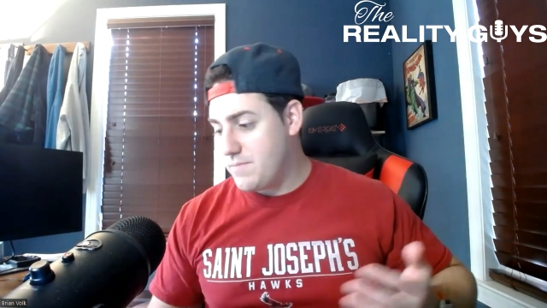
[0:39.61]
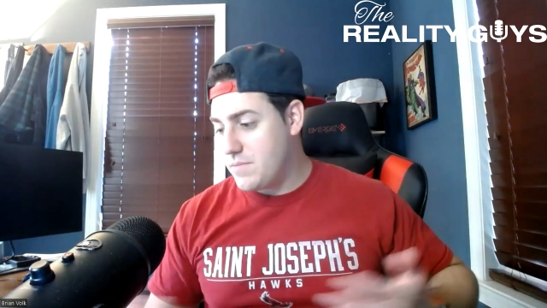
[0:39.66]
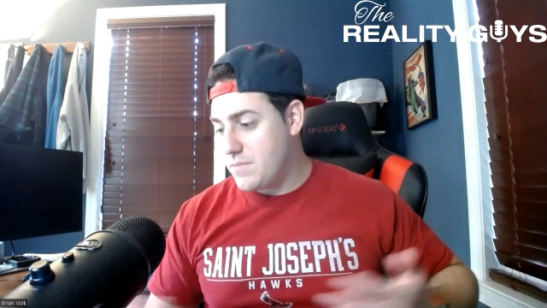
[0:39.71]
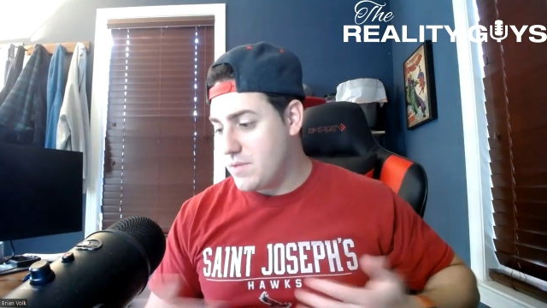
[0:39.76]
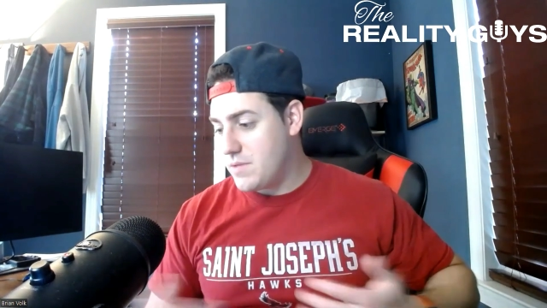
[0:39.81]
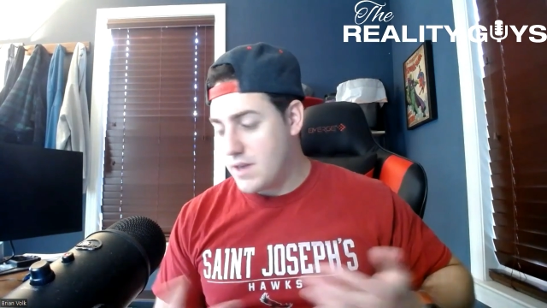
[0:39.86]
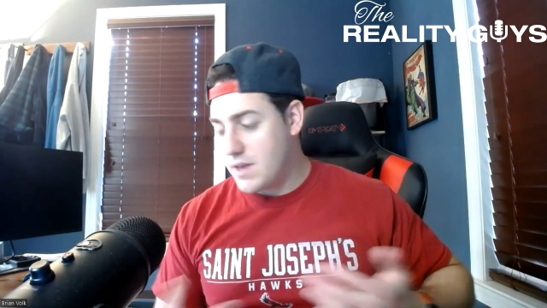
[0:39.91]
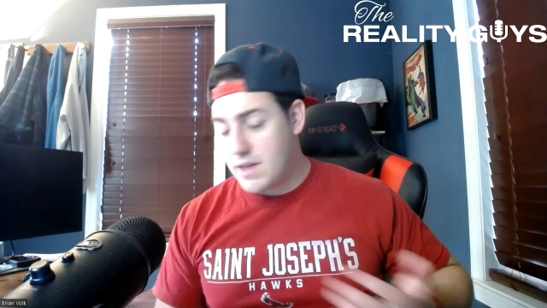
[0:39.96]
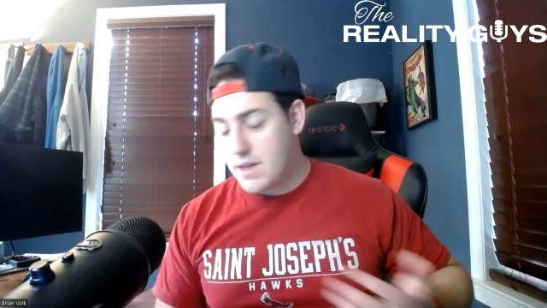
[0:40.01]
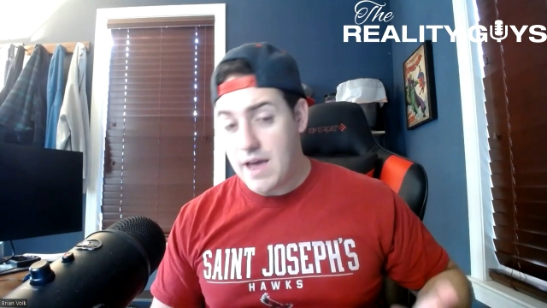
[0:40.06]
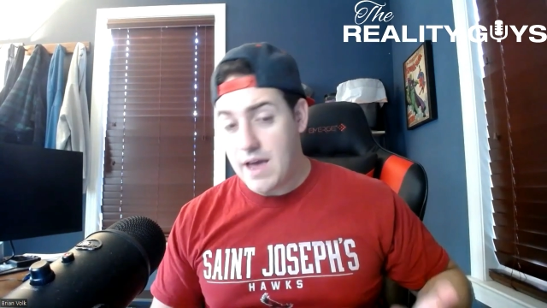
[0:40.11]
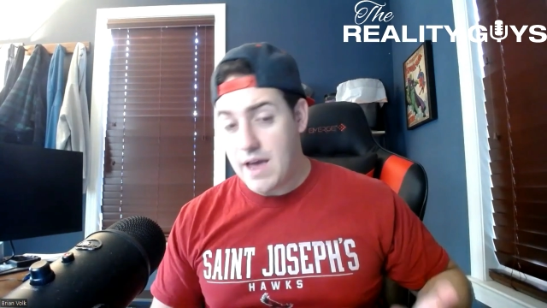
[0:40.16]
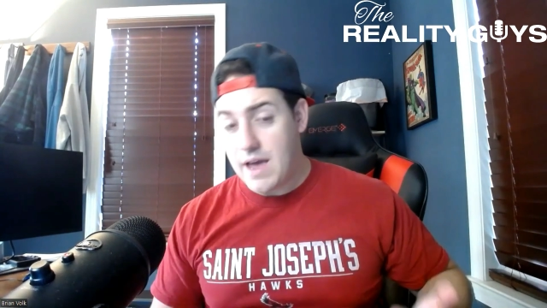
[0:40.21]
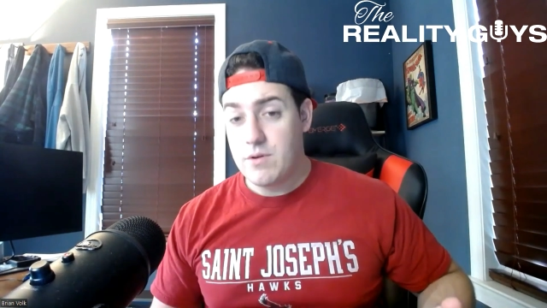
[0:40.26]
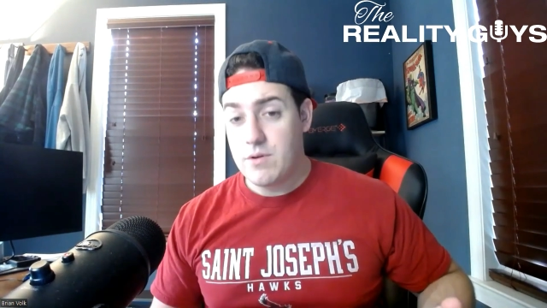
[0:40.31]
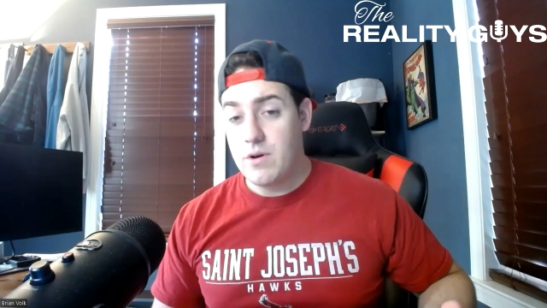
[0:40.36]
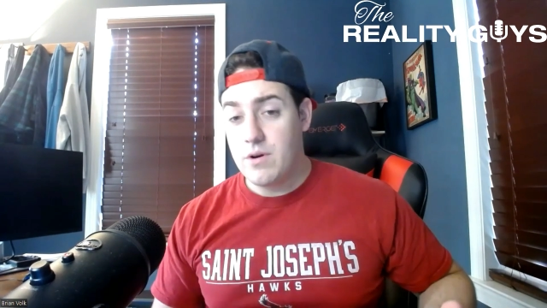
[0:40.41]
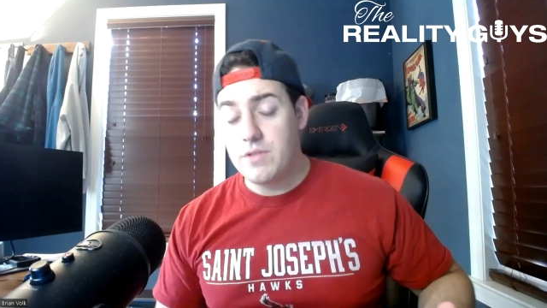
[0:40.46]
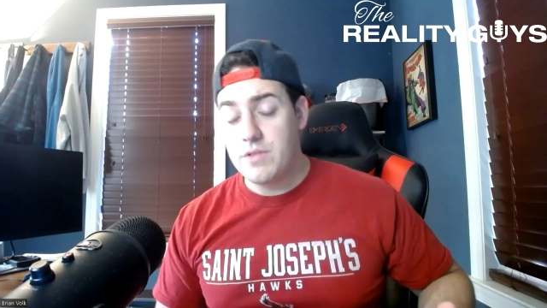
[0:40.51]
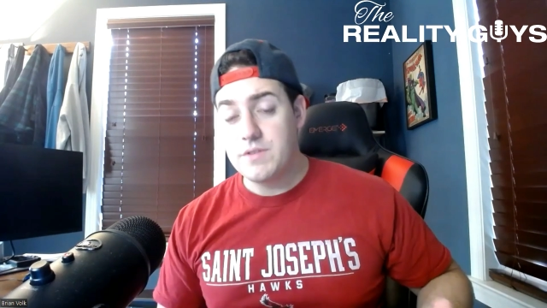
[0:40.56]
like
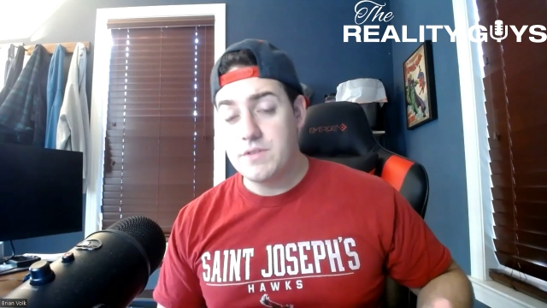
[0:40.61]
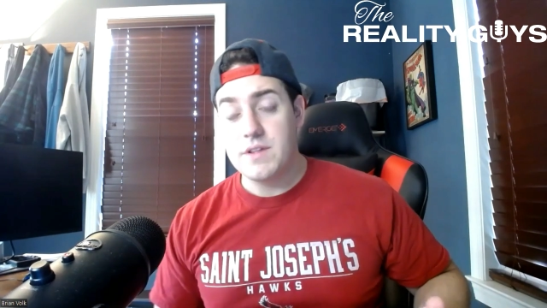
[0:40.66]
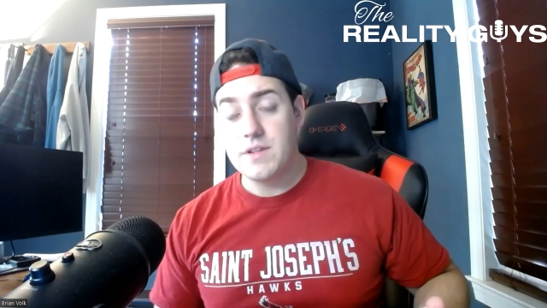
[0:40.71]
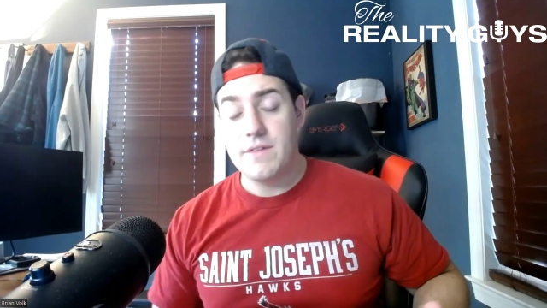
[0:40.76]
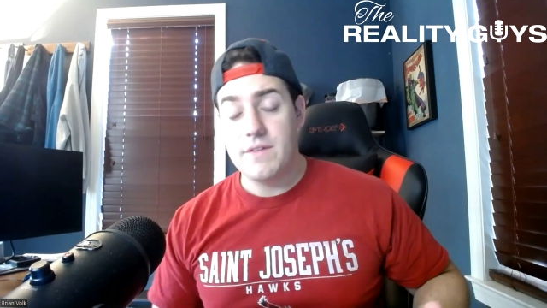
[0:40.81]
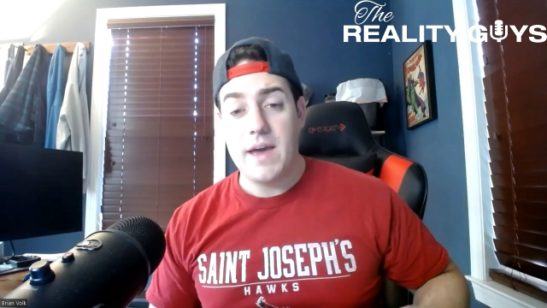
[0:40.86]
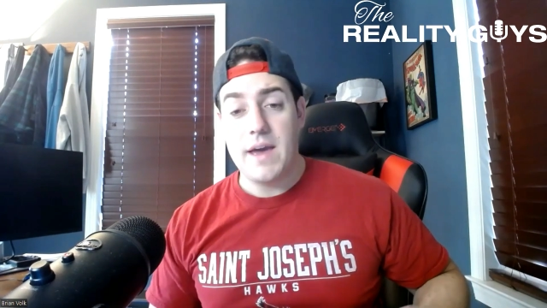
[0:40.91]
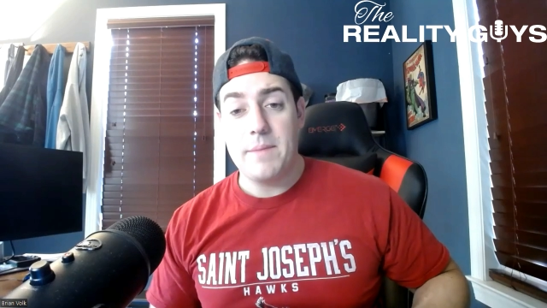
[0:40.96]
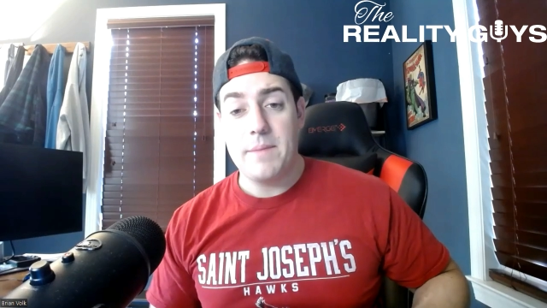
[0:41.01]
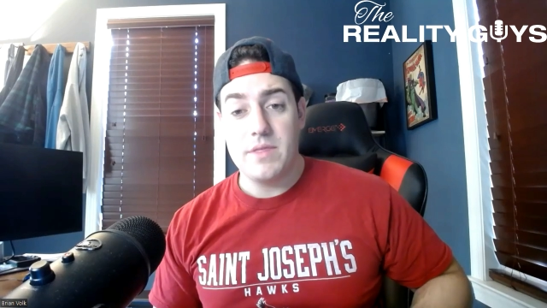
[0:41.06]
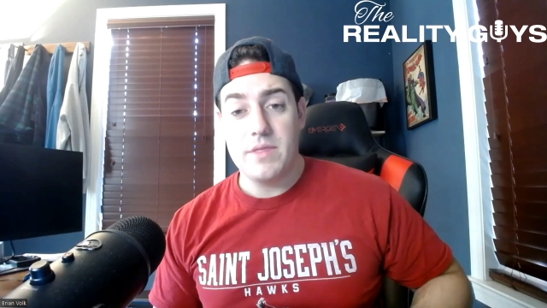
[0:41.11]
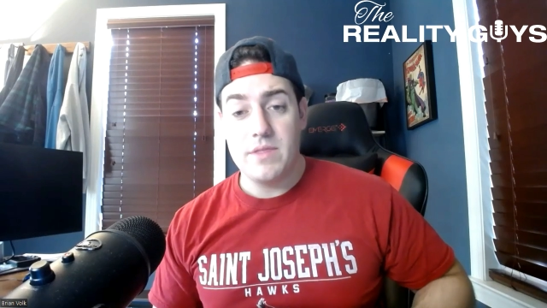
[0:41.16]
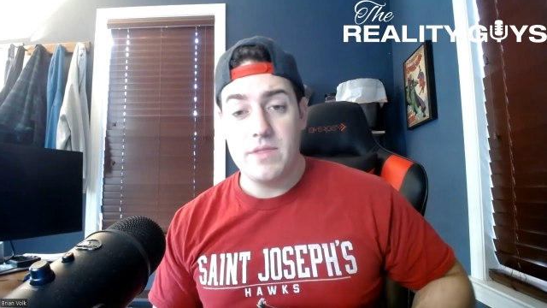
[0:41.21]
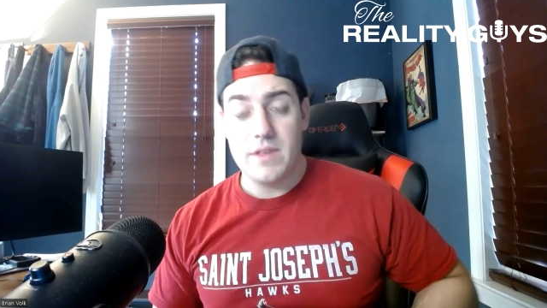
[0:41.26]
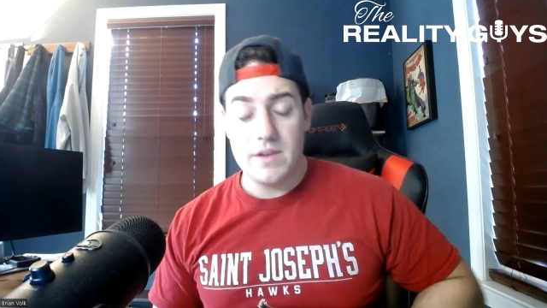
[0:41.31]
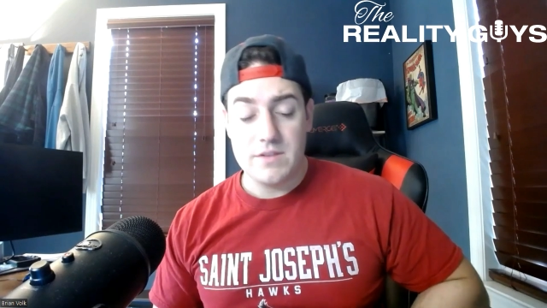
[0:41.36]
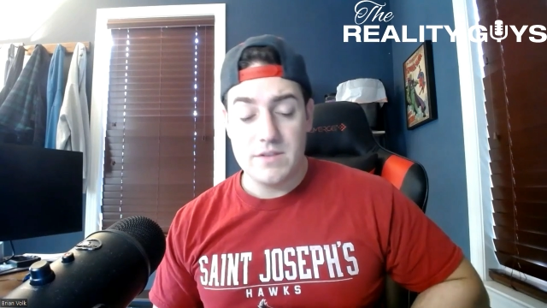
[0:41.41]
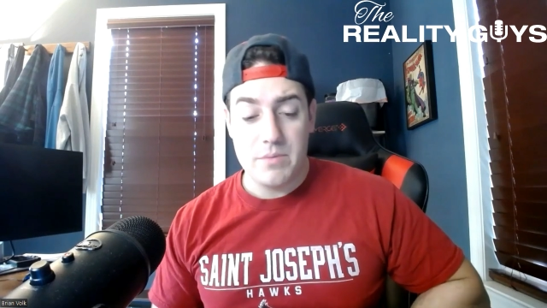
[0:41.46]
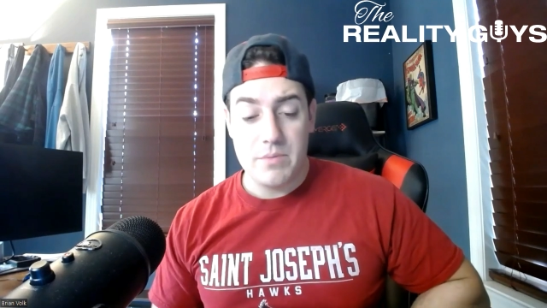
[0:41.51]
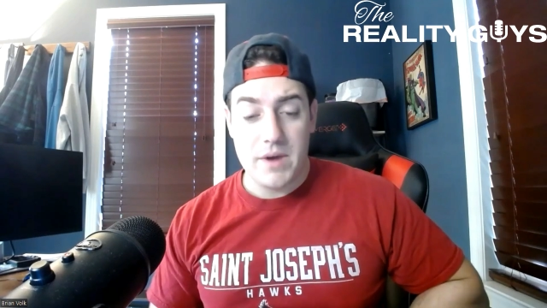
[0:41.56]
after all this stuff happened,
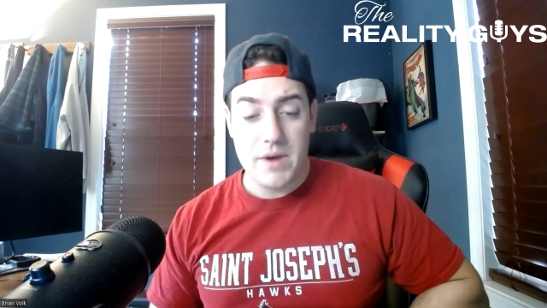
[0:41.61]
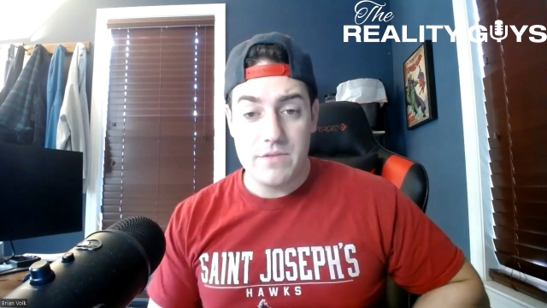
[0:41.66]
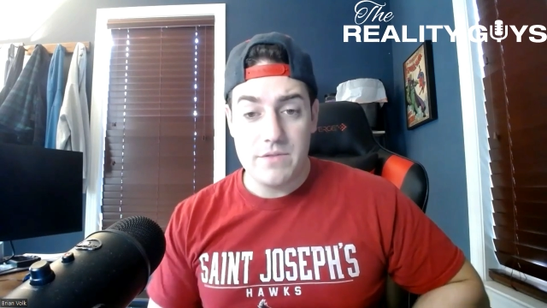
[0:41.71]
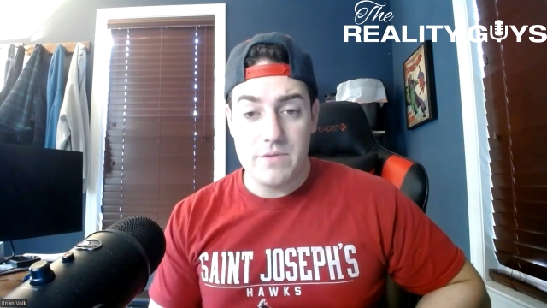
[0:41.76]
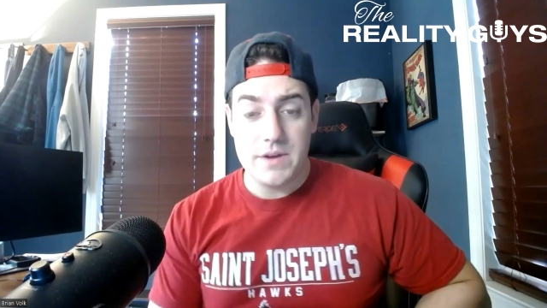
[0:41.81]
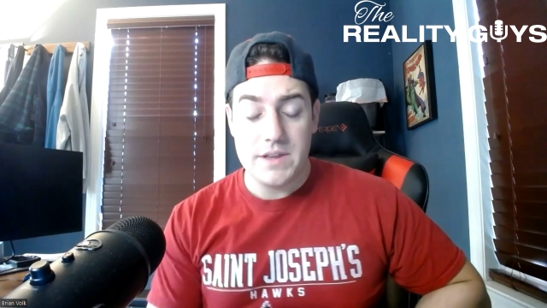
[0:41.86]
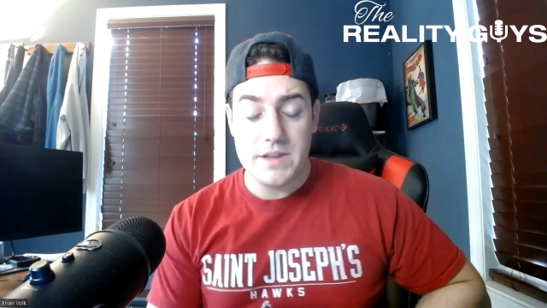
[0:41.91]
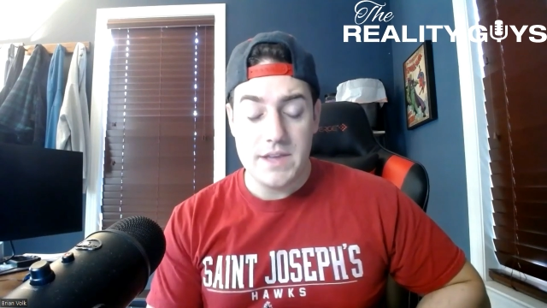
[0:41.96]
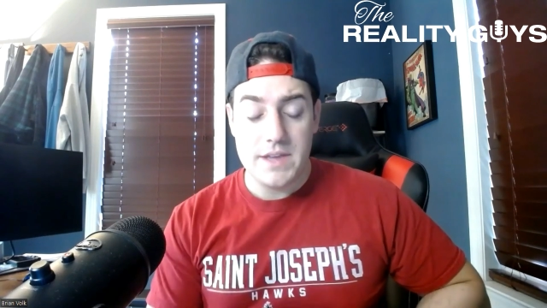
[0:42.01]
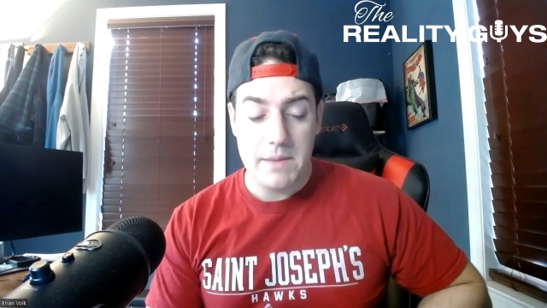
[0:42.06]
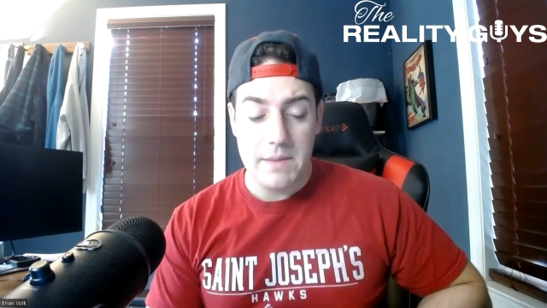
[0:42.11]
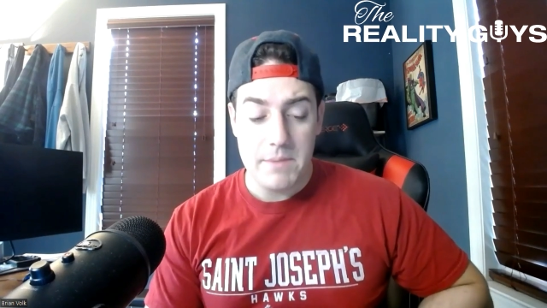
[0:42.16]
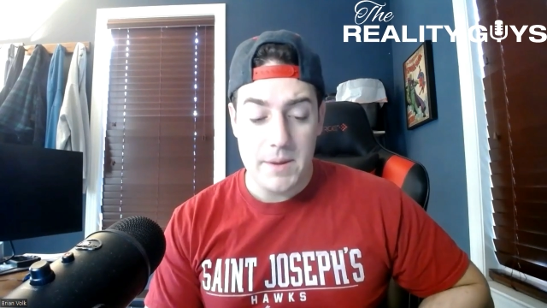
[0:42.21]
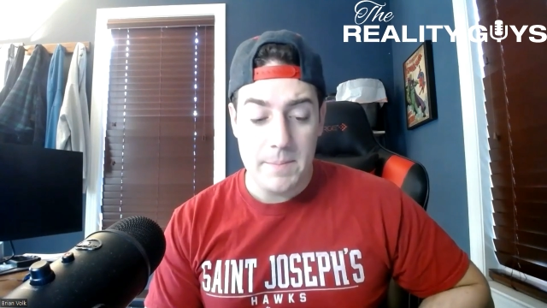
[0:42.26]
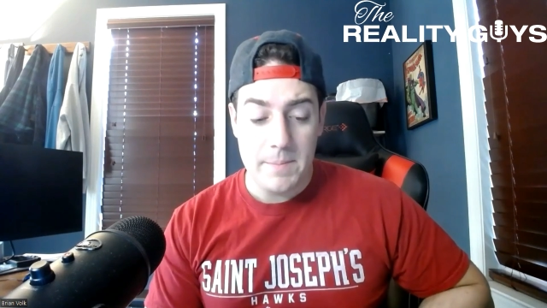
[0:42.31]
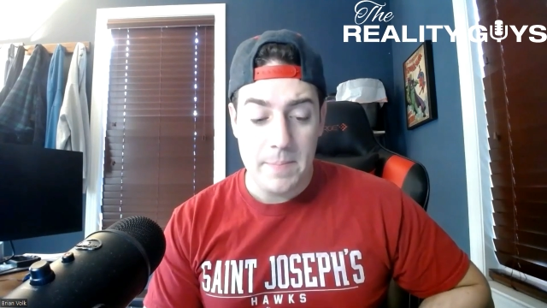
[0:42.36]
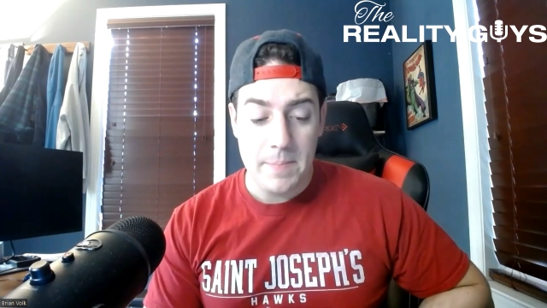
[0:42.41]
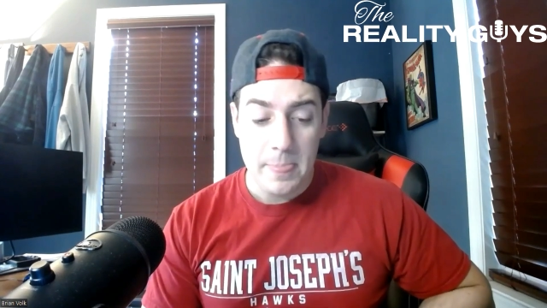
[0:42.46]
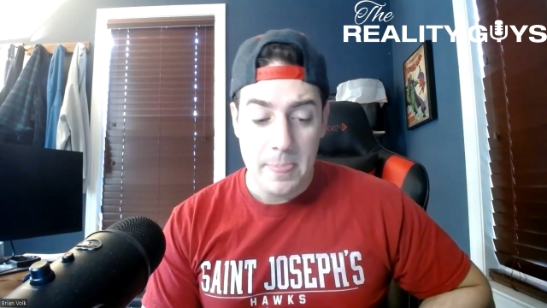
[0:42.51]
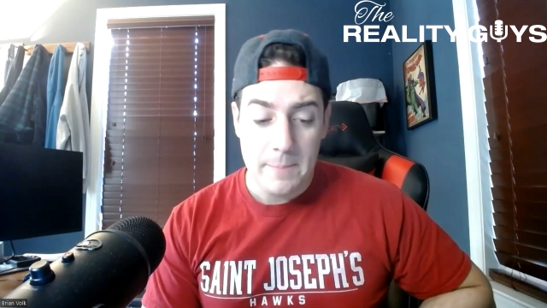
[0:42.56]
like surprise Reid came
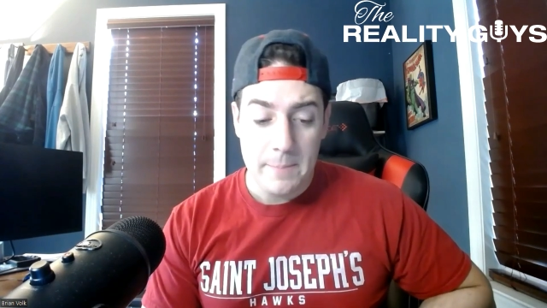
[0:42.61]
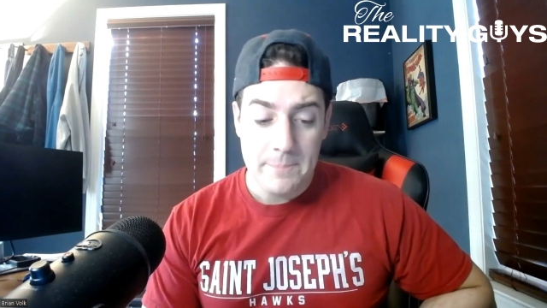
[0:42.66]
in.